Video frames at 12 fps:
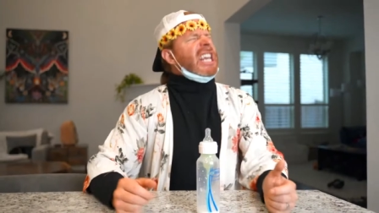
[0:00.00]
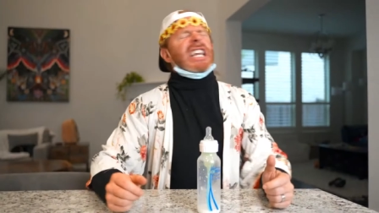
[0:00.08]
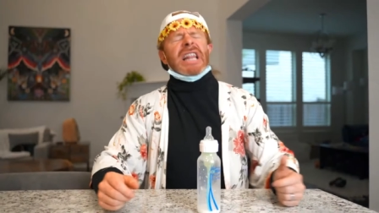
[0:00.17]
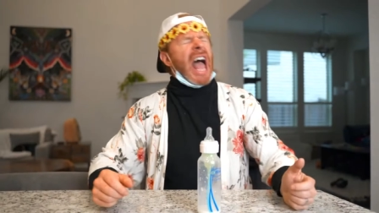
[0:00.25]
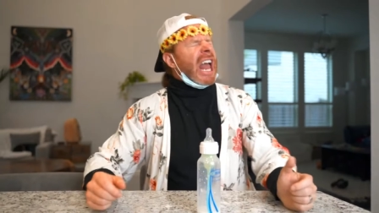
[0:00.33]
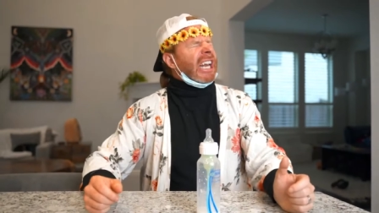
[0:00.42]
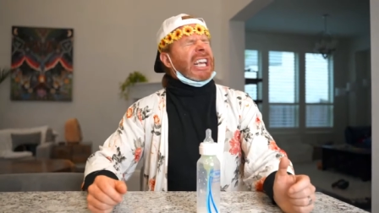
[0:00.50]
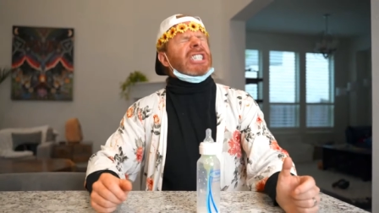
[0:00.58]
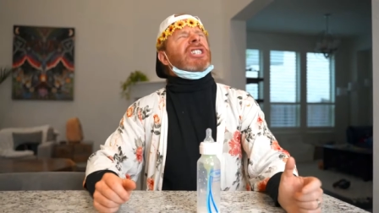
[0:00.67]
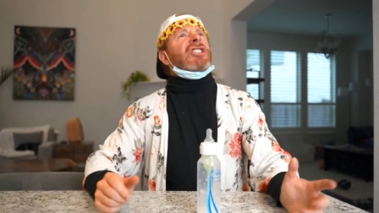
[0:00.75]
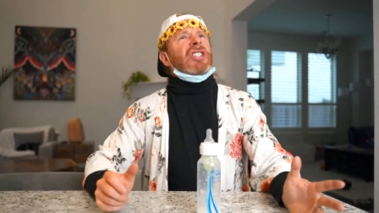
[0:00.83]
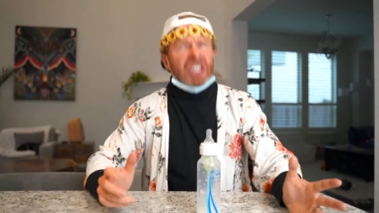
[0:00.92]
Elon
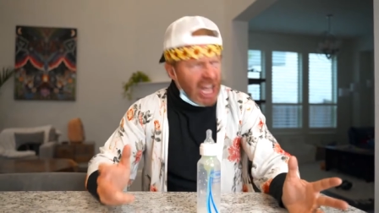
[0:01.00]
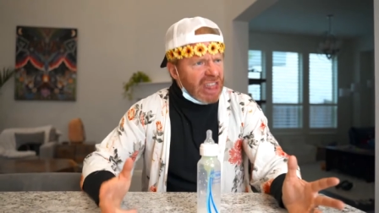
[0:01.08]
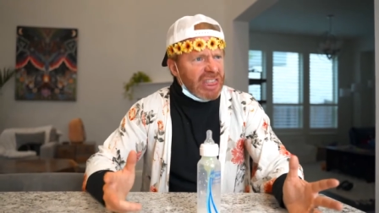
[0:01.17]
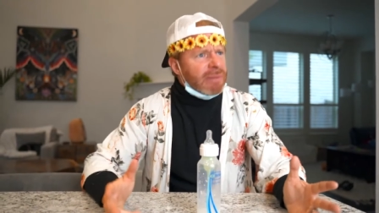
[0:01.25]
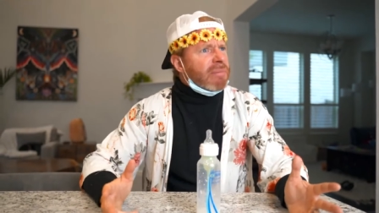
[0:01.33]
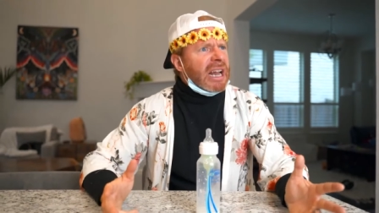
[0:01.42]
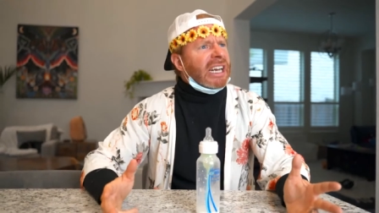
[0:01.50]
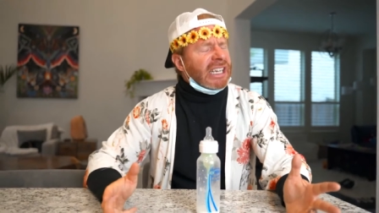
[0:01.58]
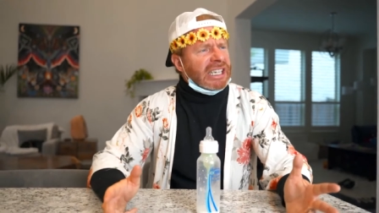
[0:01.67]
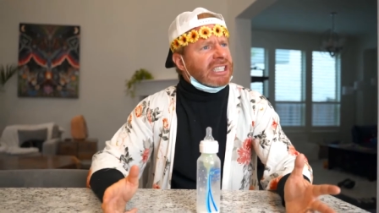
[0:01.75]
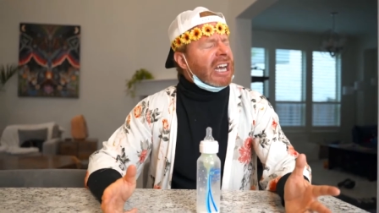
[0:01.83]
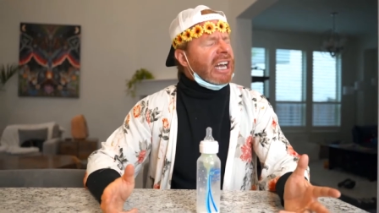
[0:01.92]
is nothing but an
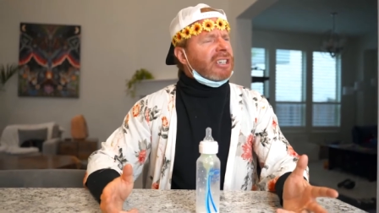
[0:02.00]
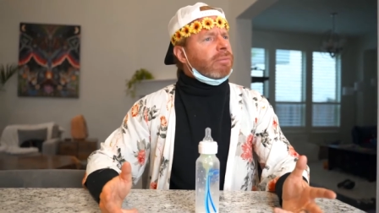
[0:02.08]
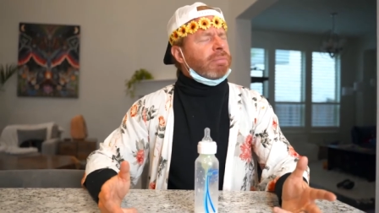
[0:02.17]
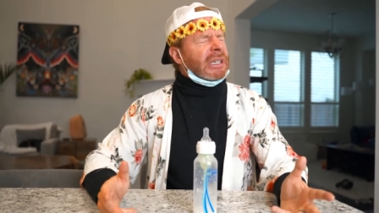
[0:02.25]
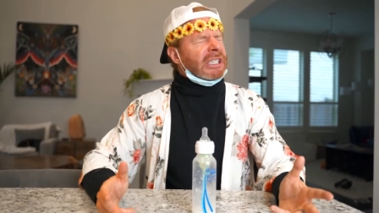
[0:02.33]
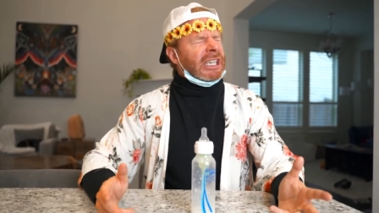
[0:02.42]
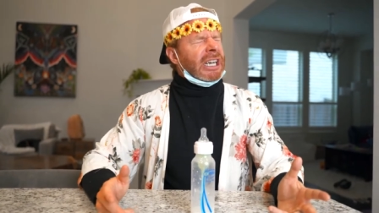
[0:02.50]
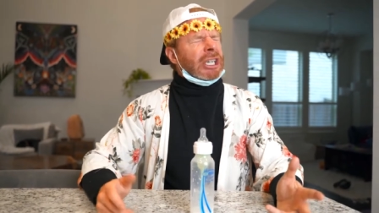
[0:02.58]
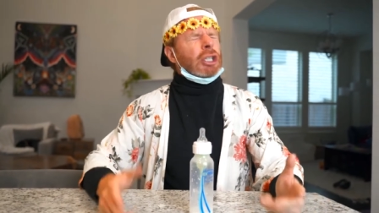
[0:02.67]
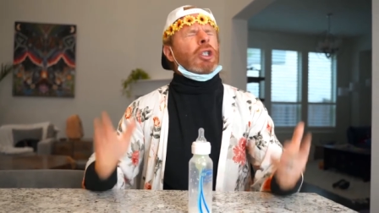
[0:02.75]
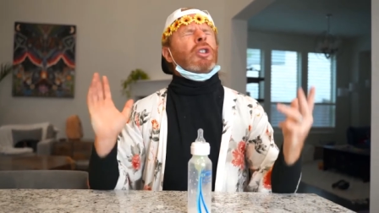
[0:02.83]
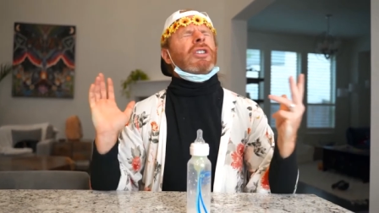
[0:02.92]
entitled
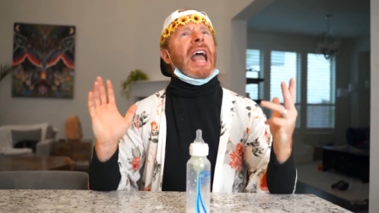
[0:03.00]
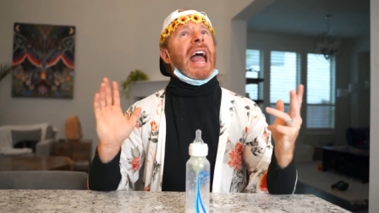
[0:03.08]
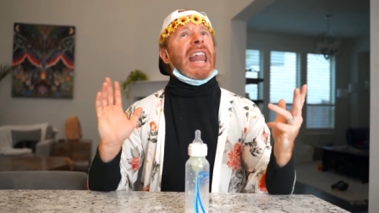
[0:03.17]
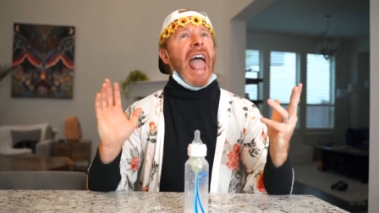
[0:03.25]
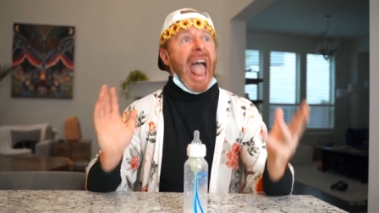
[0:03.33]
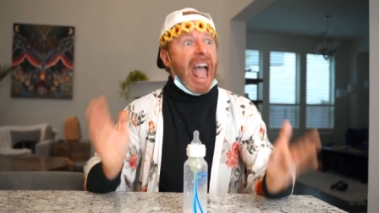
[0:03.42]
billionaire who's had